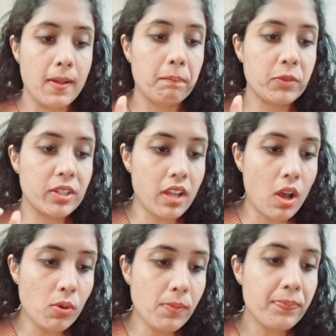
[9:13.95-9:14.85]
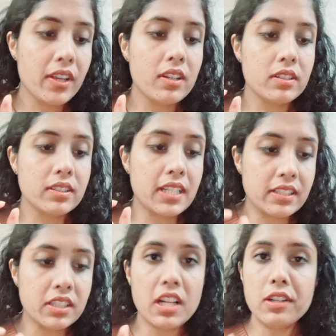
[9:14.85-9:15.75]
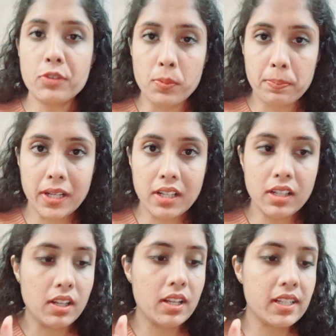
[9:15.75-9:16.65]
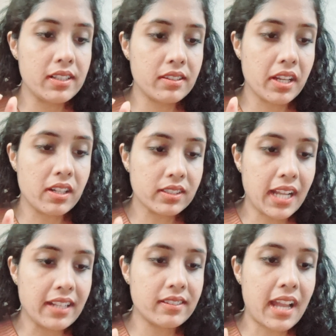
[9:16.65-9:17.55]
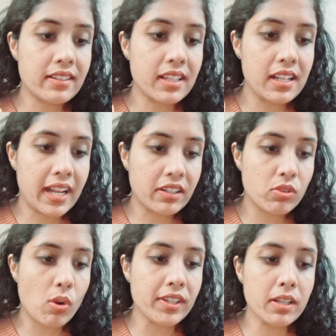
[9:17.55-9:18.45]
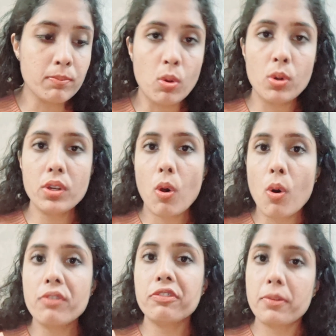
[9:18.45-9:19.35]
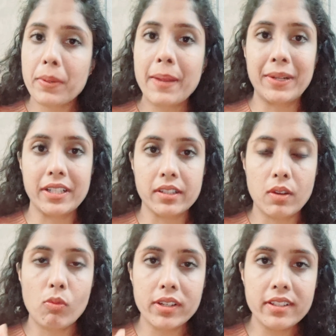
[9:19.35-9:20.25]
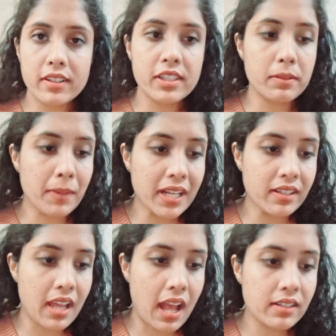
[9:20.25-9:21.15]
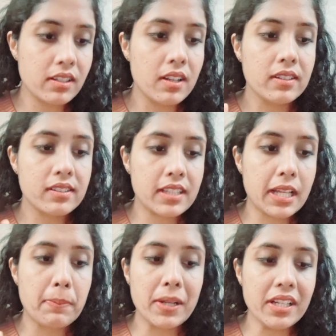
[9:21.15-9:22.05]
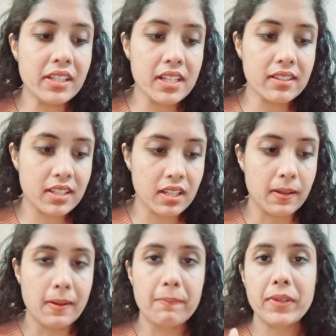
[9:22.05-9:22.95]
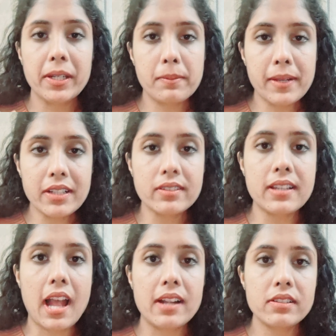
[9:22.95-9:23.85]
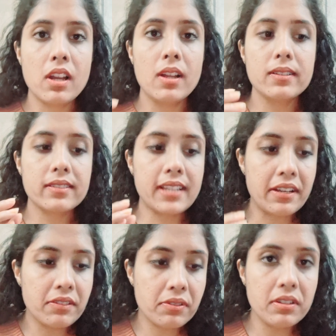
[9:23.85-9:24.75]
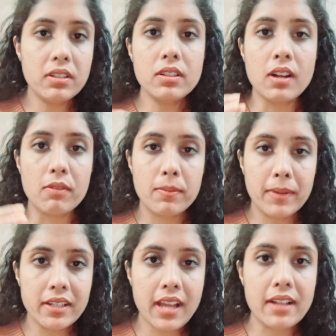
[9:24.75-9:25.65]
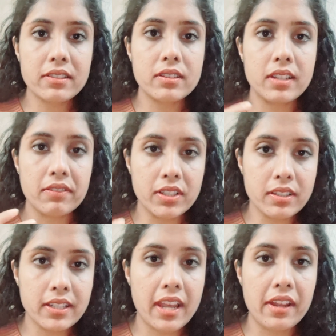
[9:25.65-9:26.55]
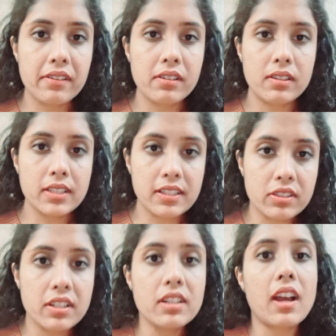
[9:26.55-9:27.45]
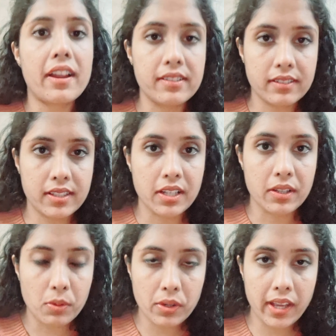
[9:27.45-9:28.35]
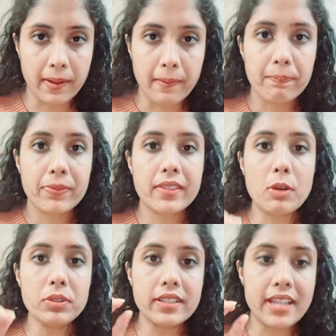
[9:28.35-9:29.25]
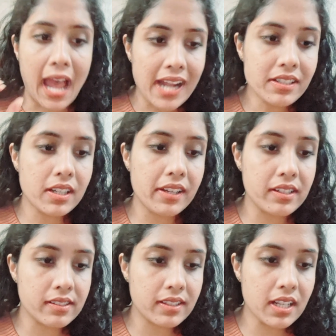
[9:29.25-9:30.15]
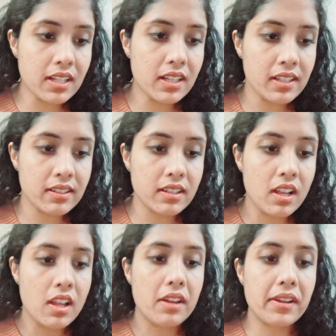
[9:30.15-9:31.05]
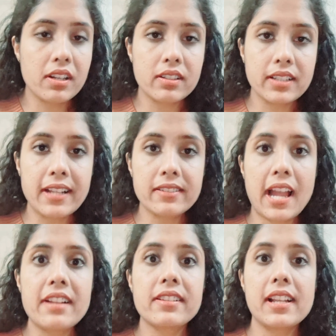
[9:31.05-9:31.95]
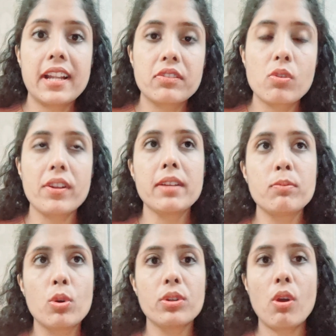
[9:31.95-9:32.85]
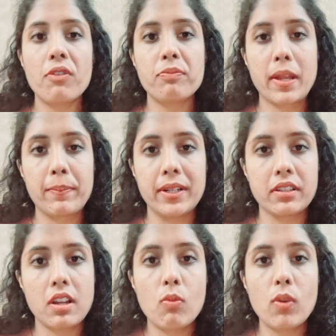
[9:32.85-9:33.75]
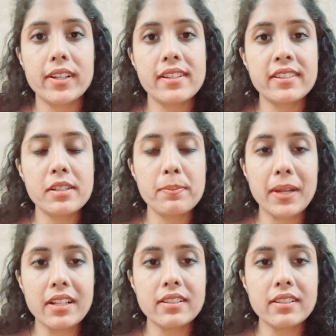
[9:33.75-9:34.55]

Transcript: So now digital rupee is recognized as electronic mode of payment. What does it mean? That CBDC, it means that central government has given their digital currency. Okay, now that currency is recognized as electronic mode of payment. Now what does it mean?